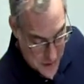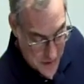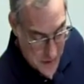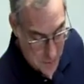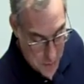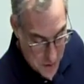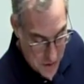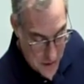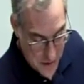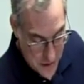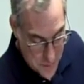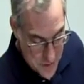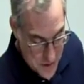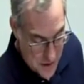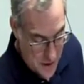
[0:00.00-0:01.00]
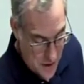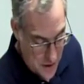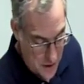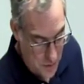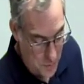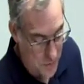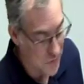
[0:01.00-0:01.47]
It proclaims the
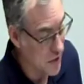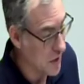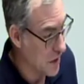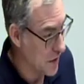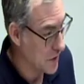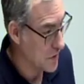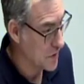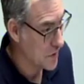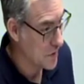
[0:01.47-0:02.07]
kingdom of God.